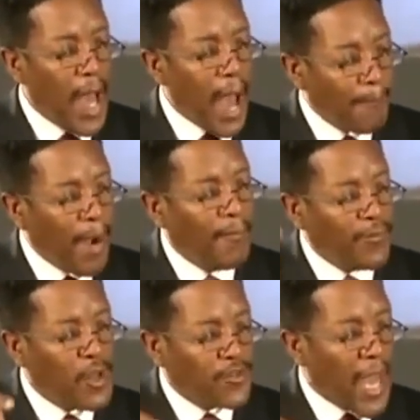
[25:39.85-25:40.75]

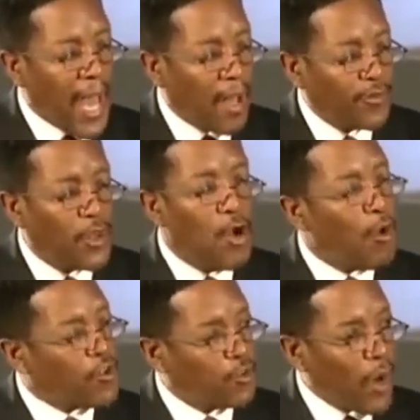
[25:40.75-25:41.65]
among Gentiles,
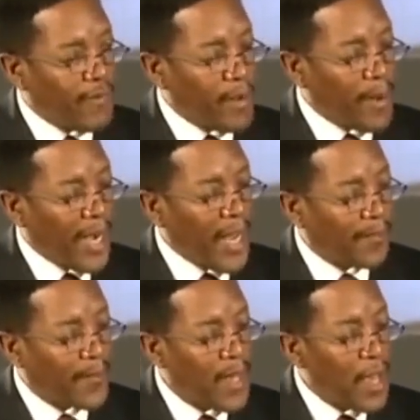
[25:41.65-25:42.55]
which is what, everybody?